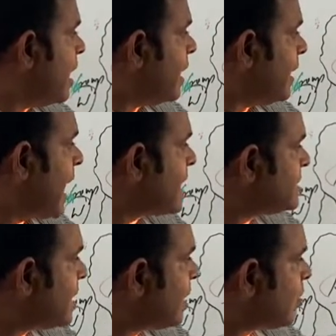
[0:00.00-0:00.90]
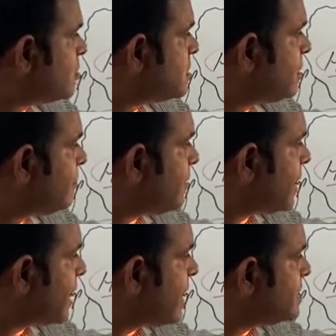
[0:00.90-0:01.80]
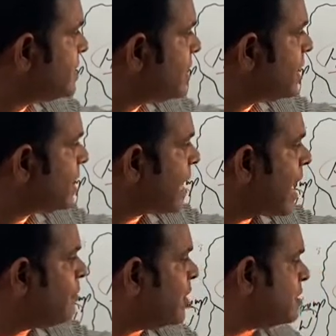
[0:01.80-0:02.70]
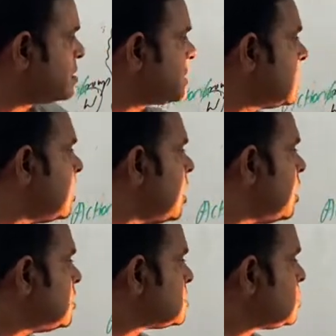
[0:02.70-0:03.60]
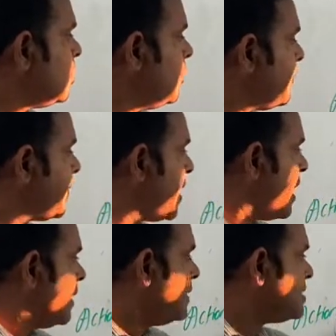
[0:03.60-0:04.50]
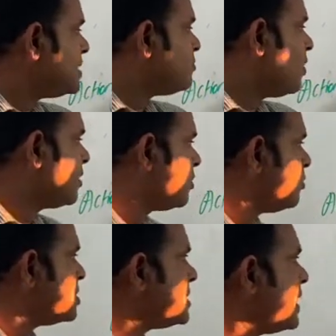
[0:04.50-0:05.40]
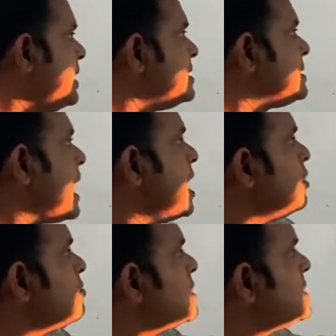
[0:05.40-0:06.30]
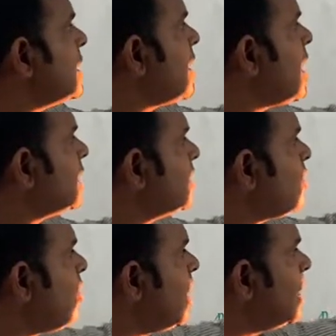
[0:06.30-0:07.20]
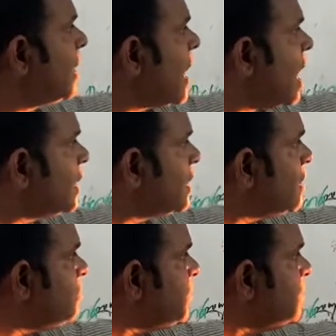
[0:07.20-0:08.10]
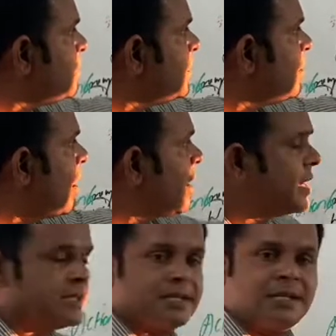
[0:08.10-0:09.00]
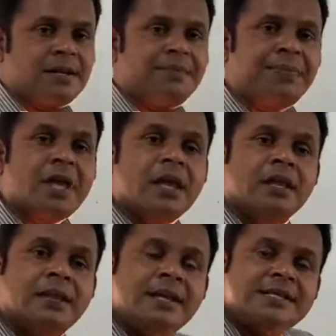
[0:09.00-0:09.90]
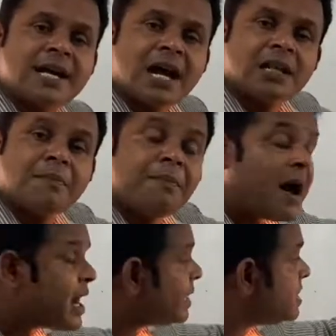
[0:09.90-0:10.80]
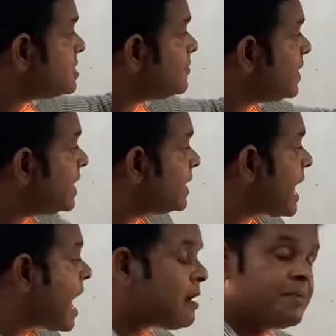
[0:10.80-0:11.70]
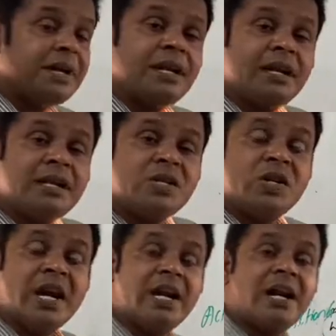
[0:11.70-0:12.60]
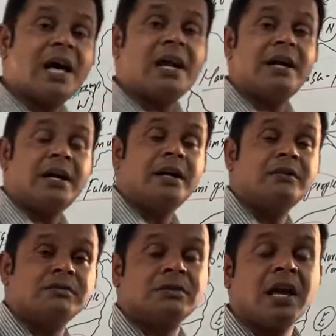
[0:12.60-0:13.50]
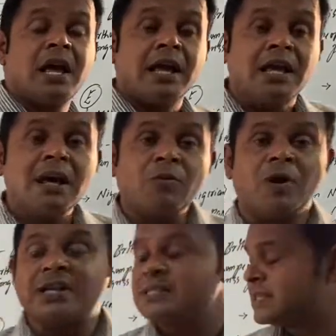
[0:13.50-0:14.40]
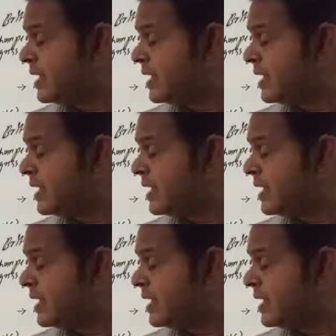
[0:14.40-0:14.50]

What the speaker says: National Council for Nigerian Cameroons. So this is what towards the east, and towards the north called Northern People Congress. These are the parties where they have been initiated or introduced. Here what is their